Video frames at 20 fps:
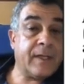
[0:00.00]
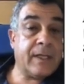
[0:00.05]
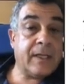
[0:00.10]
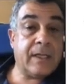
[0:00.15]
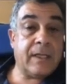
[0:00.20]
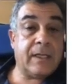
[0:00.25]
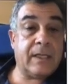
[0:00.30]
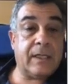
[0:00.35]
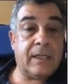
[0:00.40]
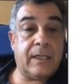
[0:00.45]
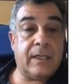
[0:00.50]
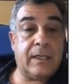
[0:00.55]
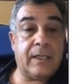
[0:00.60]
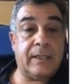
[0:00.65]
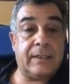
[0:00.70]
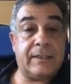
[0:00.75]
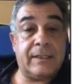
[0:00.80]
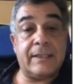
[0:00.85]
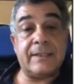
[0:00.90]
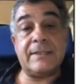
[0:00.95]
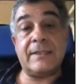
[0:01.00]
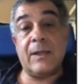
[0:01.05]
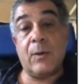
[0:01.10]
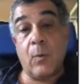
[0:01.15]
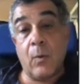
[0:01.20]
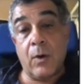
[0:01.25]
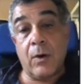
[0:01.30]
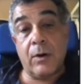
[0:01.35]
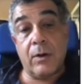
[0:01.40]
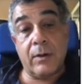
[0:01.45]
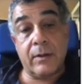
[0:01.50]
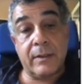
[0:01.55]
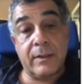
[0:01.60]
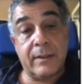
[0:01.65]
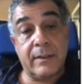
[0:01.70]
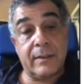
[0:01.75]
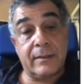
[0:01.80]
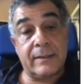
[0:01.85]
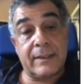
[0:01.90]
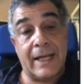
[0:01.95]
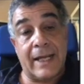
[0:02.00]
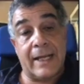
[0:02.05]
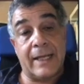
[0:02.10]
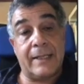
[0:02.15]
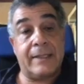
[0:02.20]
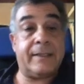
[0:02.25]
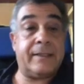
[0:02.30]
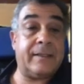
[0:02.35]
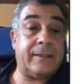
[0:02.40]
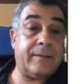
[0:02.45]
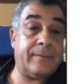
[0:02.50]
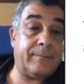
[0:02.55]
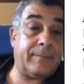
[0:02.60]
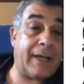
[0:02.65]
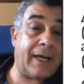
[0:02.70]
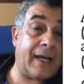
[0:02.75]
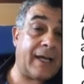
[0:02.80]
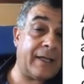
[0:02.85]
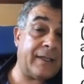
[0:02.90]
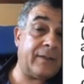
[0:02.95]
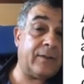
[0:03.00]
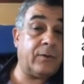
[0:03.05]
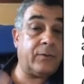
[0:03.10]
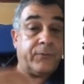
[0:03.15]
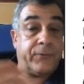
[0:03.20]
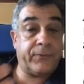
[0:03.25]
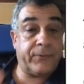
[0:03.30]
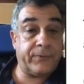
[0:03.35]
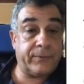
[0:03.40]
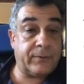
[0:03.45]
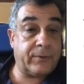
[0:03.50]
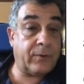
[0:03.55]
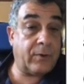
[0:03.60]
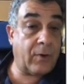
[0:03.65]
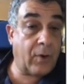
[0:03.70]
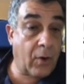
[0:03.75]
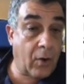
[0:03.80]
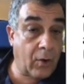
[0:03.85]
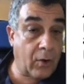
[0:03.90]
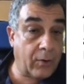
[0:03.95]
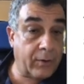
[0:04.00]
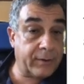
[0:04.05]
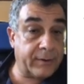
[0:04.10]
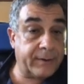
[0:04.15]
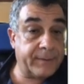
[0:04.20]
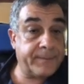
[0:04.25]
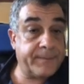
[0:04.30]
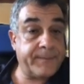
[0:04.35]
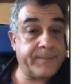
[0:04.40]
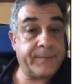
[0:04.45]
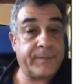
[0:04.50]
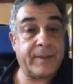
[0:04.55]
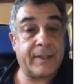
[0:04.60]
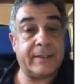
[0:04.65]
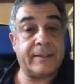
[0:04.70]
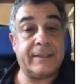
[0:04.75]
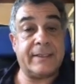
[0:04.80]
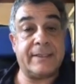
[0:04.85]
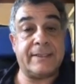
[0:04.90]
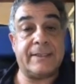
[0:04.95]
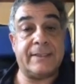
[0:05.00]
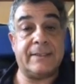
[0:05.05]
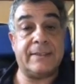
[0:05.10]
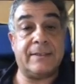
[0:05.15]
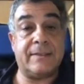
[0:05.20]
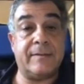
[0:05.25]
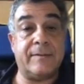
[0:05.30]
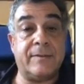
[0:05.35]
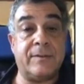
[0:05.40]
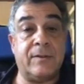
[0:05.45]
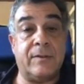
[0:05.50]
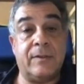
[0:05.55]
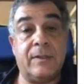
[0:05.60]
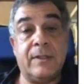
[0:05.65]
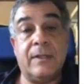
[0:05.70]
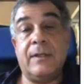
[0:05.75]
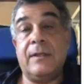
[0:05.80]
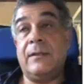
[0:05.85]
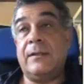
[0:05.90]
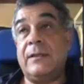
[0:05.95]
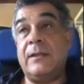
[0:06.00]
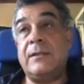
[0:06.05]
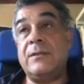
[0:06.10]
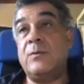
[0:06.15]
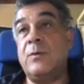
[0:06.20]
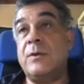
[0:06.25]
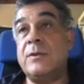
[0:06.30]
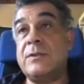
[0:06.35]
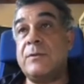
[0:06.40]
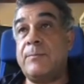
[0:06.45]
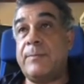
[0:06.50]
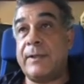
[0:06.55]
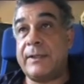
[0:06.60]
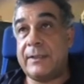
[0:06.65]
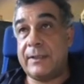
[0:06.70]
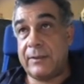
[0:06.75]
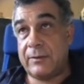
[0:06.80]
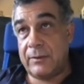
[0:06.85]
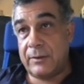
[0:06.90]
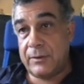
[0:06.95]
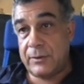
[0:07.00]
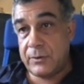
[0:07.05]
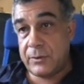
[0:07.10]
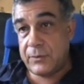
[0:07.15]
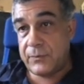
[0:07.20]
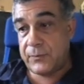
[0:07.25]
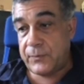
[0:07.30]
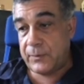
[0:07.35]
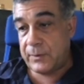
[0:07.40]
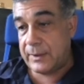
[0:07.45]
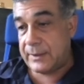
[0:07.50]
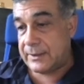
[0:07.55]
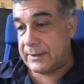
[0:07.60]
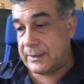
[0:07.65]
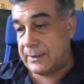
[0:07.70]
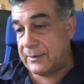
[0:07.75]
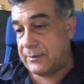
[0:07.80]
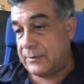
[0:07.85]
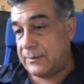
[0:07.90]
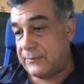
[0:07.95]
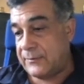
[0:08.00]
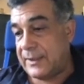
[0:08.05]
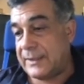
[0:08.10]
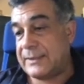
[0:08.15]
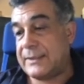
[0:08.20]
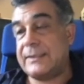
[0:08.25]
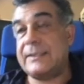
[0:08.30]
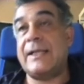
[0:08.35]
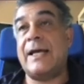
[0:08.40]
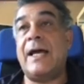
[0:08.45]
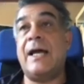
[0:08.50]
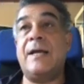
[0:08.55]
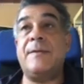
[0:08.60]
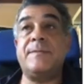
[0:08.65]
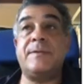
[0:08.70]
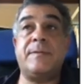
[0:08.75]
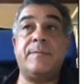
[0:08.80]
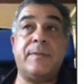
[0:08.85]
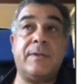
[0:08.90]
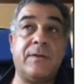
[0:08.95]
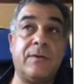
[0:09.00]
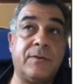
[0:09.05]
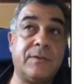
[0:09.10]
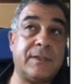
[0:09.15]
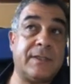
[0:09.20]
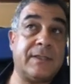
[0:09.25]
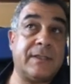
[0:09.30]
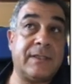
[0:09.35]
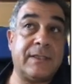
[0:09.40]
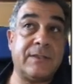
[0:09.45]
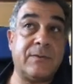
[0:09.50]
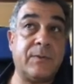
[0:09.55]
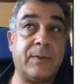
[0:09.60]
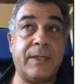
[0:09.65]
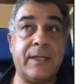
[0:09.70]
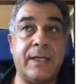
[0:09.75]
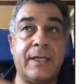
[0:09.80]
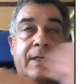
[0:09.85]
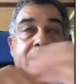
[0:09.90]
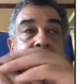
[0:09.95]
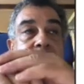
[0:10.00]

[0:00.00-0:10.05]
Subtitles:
It is the work done by or on the system. So this was particularly useful at watt times, because in this way